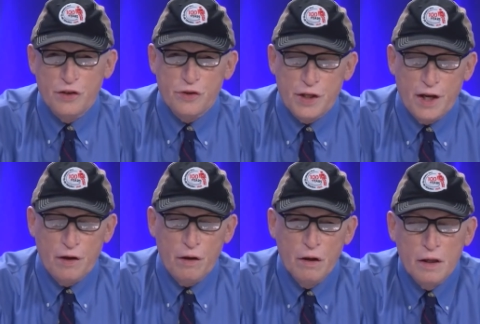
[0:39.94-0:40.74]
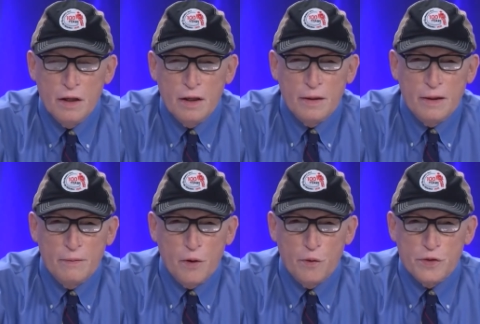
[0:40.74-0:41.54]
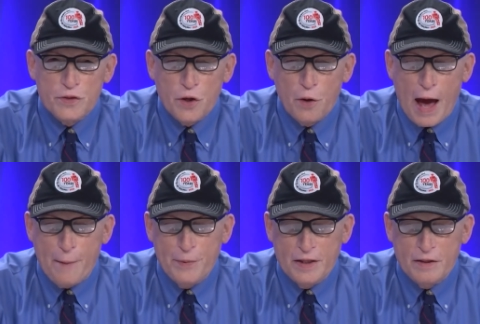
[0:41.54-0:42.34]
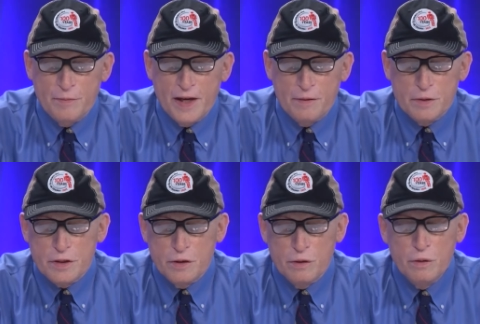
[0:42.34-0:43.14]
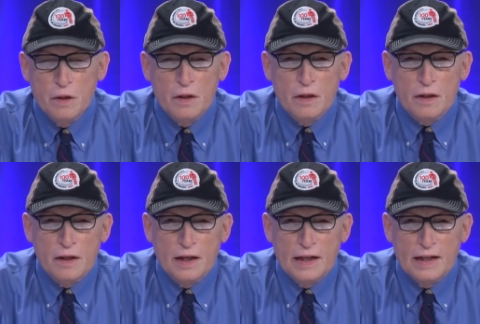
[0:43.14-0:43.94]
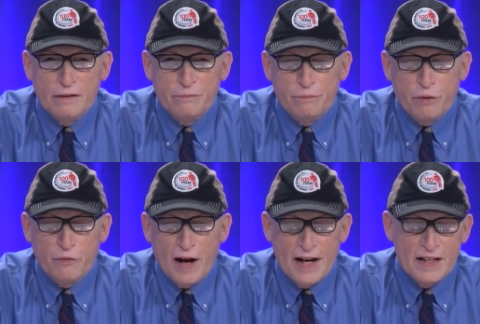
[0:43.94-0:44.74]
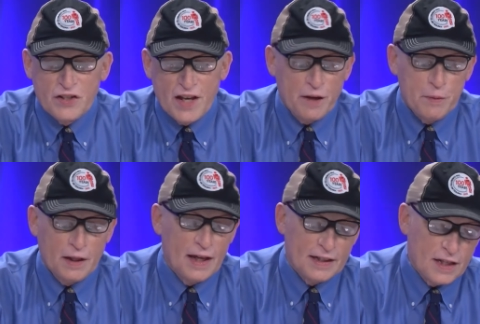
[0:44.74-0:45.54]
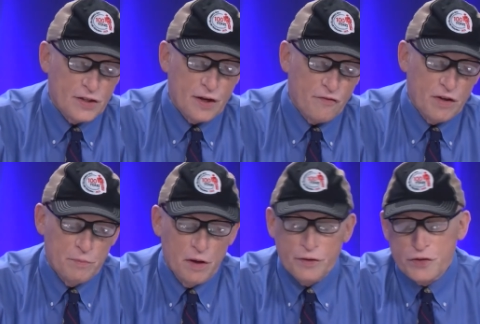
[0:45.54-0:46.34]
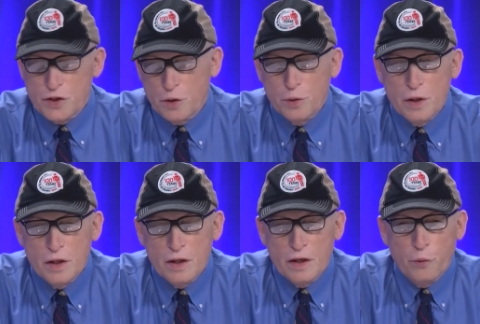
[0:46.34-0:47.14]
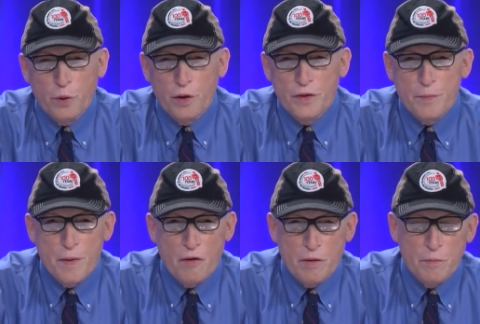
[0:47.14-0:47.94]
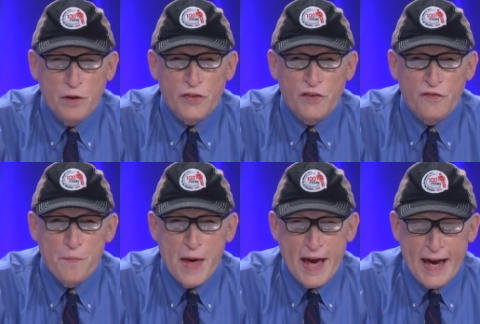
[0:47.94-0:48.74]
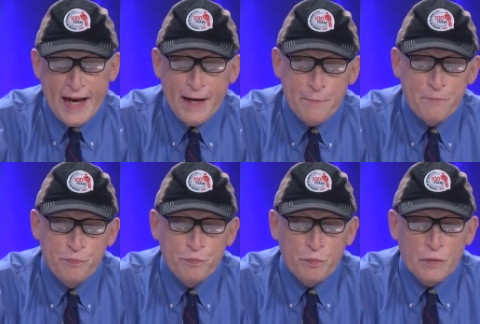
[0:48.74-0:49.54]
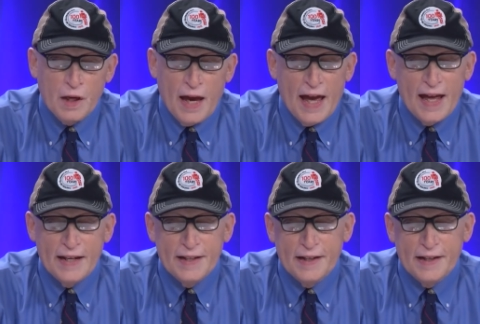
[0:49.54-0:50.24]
Center. I'm always so happy to be able to provide a segment like this every month. So we're in the merry month of May, and